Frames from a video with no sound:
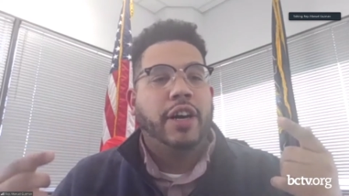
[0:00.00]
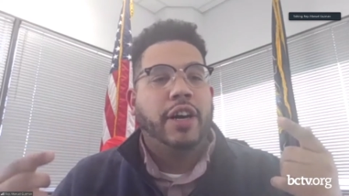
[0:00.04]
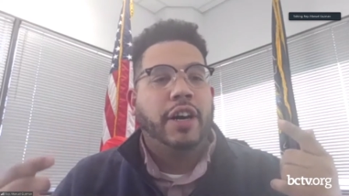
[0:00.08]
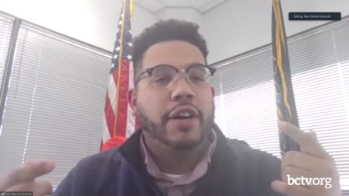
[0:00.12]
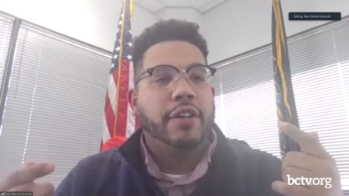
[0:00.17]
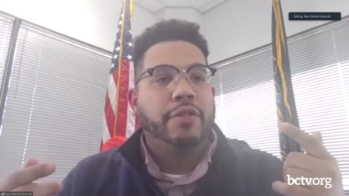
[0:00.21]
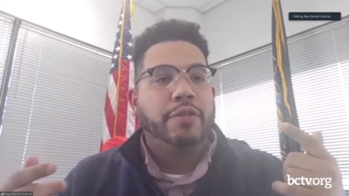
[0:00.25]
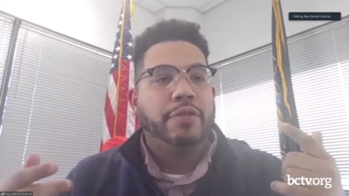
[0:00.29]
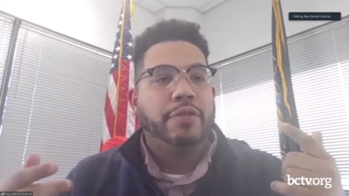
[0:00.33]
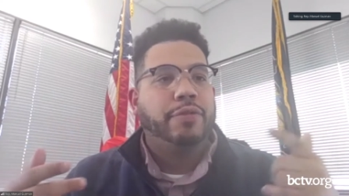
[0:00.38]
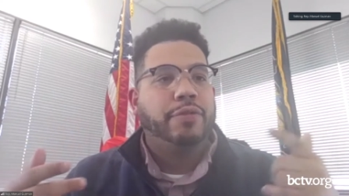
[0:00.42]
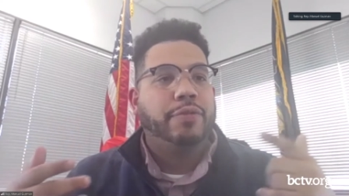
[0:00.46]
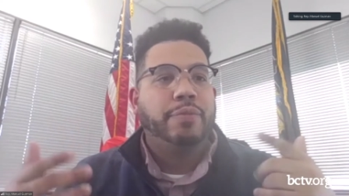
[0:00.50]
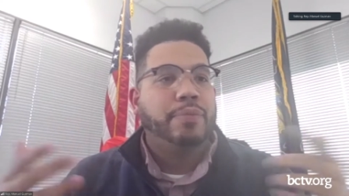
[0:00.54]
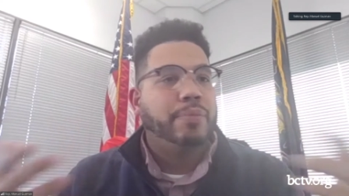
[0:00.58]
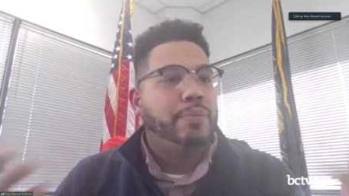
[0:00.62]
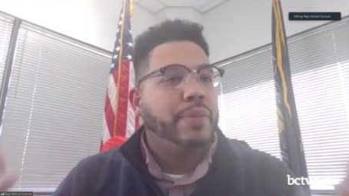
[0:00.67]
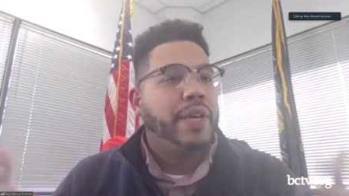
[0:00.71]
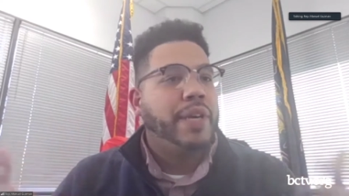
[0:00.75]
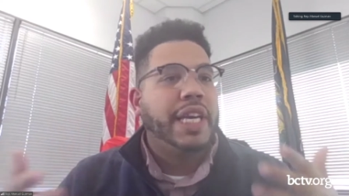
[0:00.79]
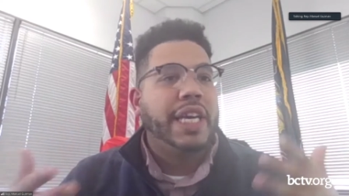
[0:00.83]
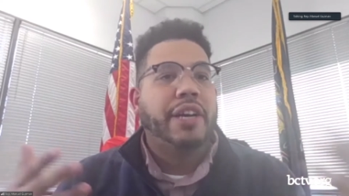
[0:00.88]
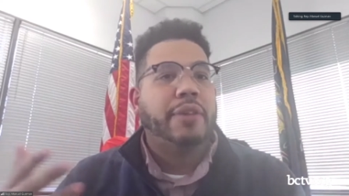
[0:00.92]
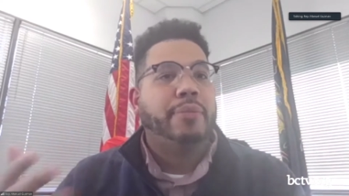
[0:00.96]
of
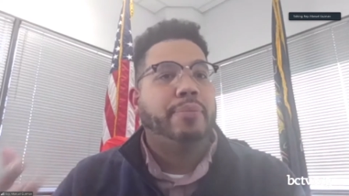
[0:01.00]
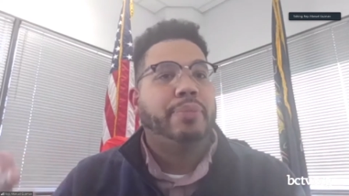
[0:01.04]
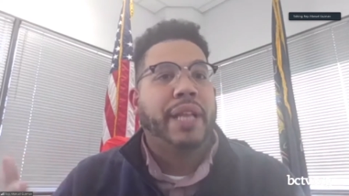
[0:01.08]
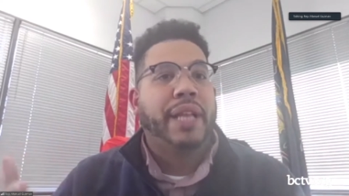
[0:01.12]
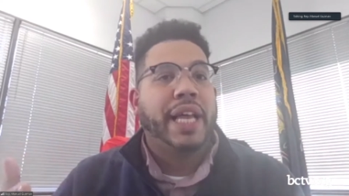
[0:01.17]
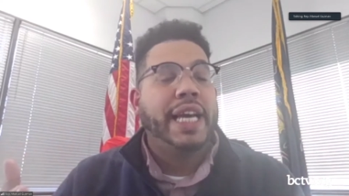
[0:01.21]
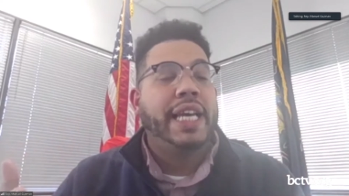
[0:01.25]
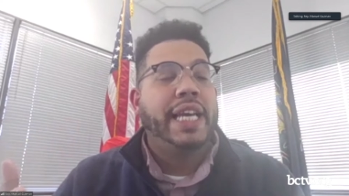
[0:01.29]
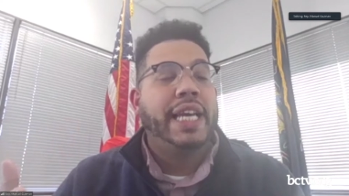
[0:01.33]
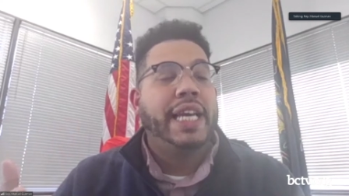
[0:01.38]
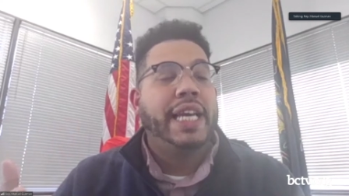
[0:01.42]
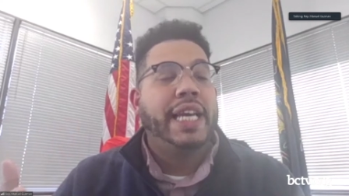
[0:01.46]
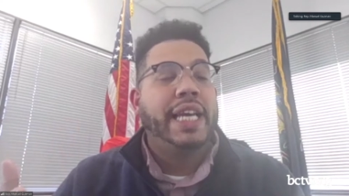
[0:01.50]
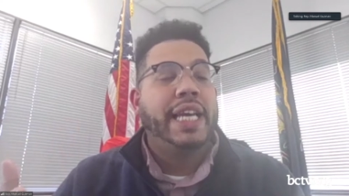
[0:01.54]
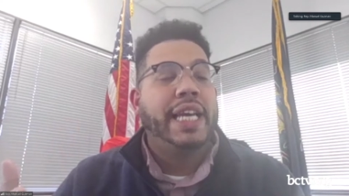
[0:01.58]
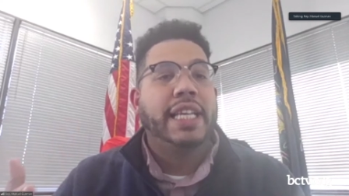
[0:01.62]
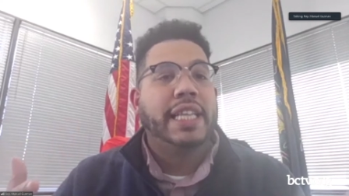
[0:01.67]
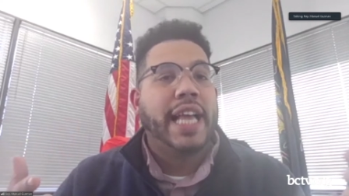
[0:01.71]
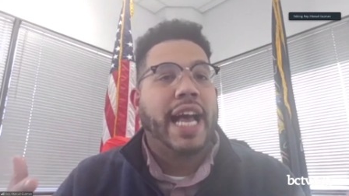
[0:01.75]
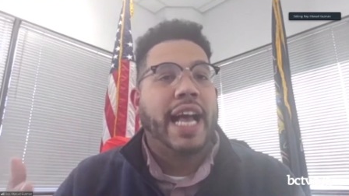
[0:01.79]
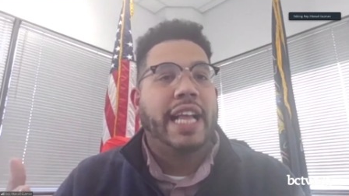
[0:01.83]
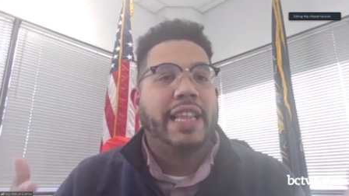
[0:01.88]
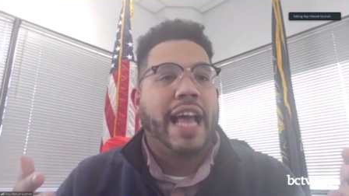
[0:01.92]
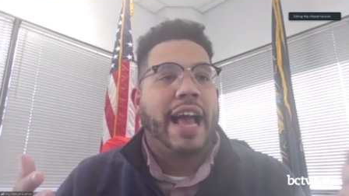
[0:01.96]
me
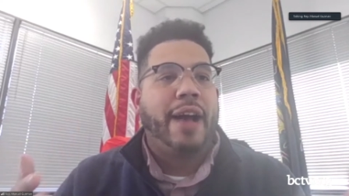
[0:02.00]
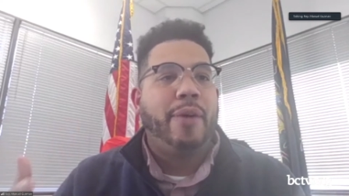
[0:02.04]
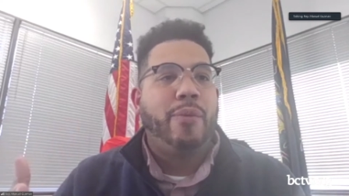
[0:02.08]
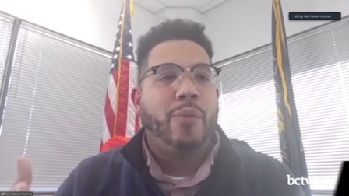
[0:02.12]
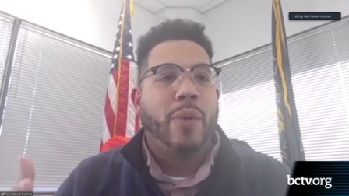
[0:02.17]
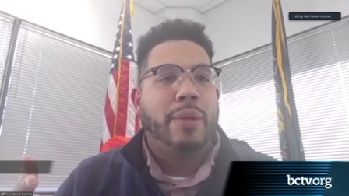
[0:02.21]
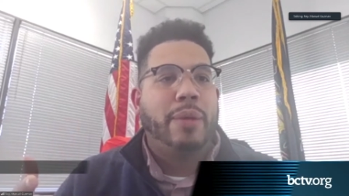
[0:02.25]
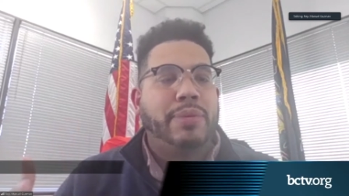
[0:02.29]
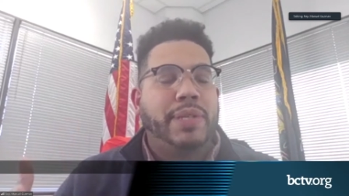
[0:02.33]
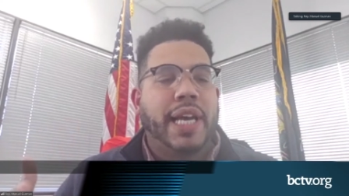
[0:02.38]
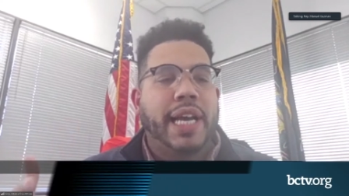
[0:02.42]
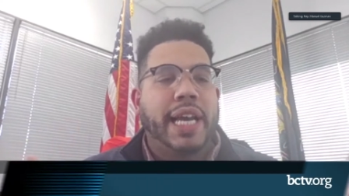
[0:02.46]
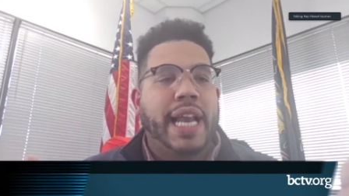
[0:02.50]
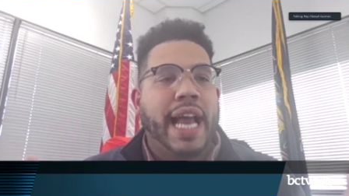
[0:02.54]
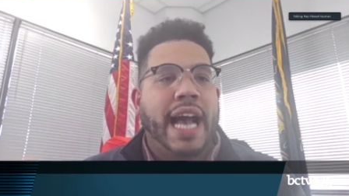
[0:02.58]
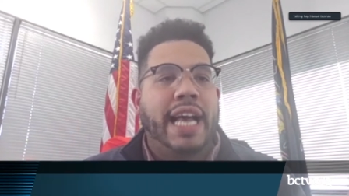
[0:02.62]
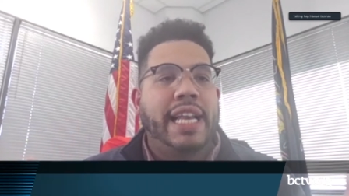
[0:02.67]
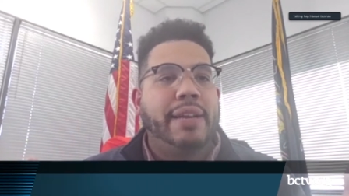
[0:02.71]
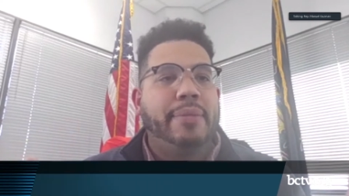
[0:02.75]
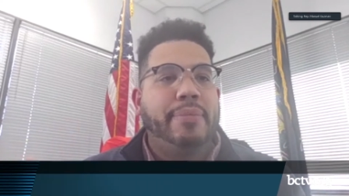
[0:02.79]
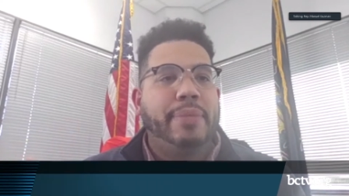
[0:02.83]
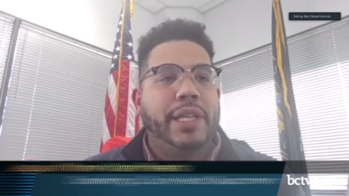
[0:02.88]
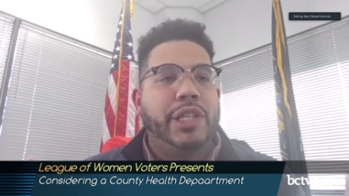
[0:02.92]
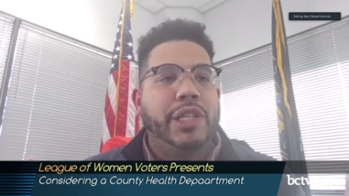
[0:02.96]
complaining that that website
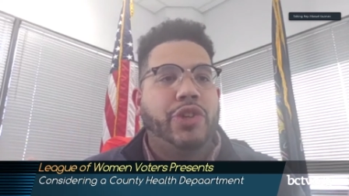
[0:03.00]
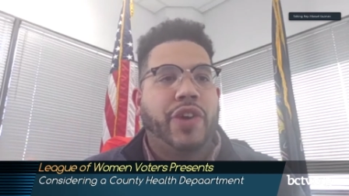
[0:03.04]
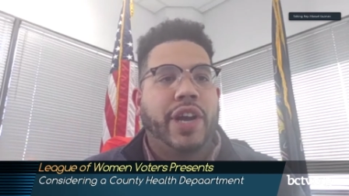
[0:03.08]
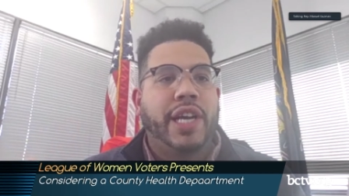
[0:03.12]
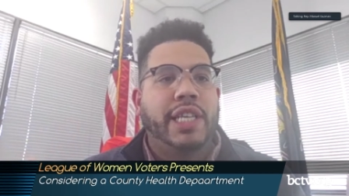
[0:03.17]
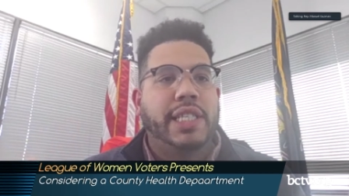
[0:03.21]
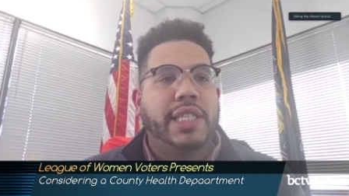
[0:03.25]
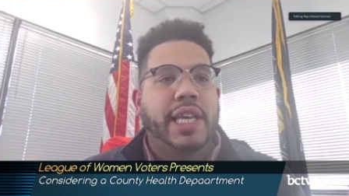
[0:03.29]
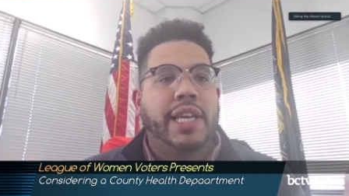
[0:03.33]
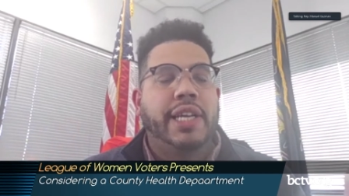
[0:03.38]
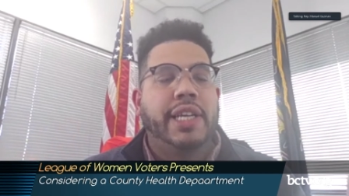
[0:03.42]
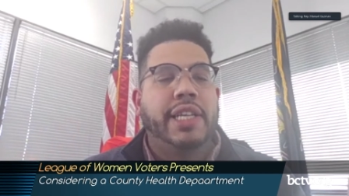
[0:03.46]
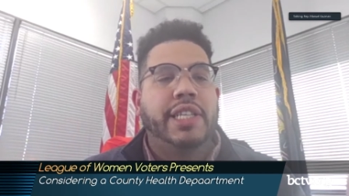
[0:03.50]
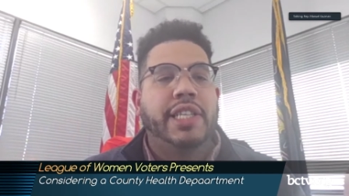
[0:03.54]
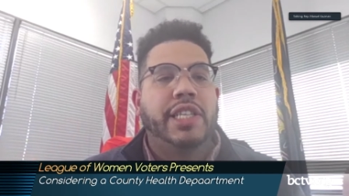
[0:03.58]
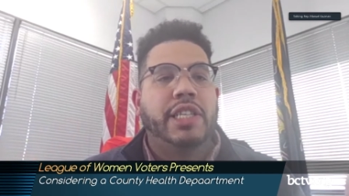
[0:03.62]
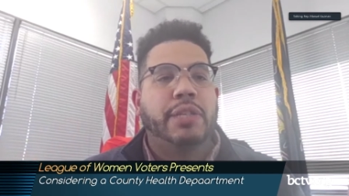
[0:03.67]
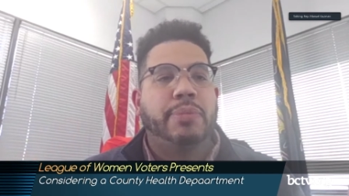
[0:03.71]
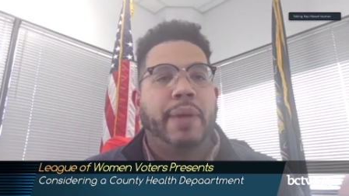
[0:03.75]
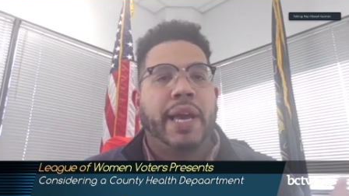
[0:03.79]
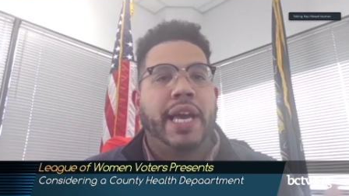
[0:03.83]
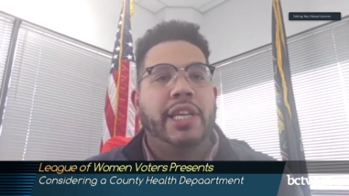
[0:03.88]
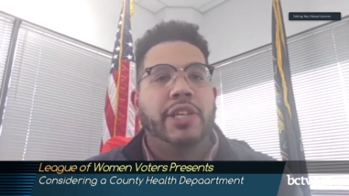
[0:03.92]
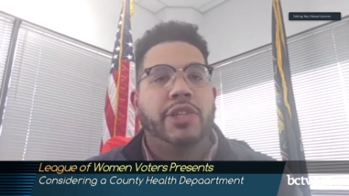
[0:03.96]
hadn't been translated into
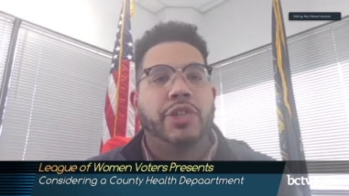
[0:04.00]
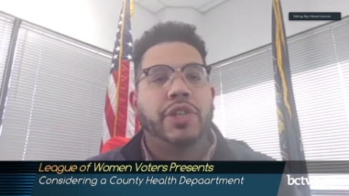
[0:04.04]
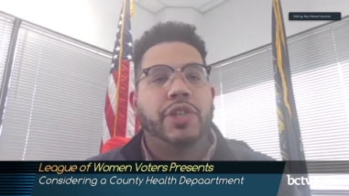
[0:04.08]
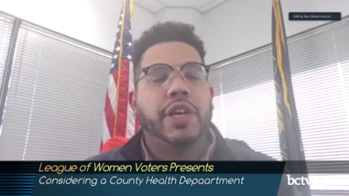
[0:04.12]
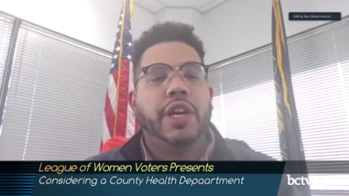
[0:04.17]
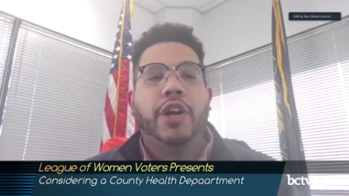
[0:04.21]
Spanish.